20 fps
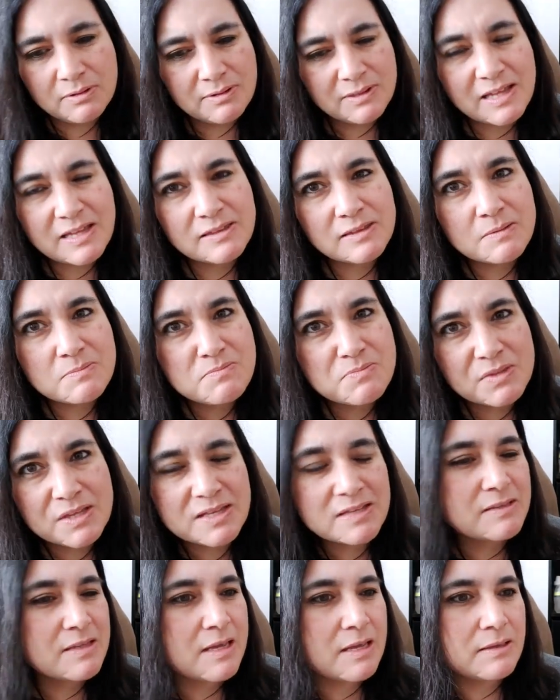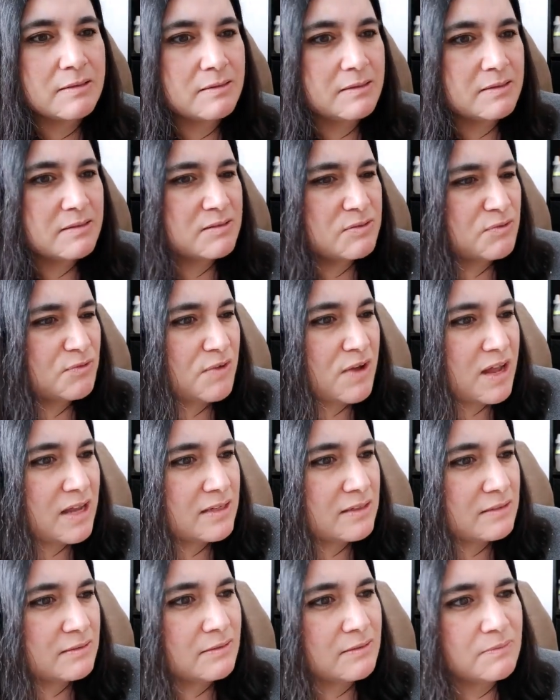let them think that it's
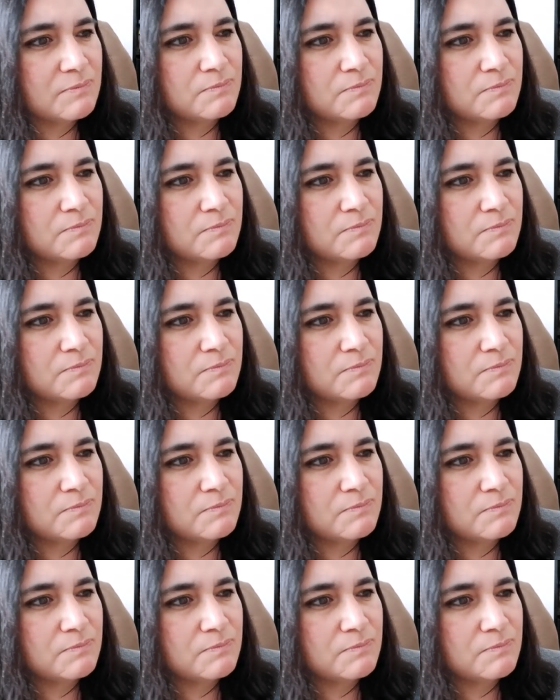fine.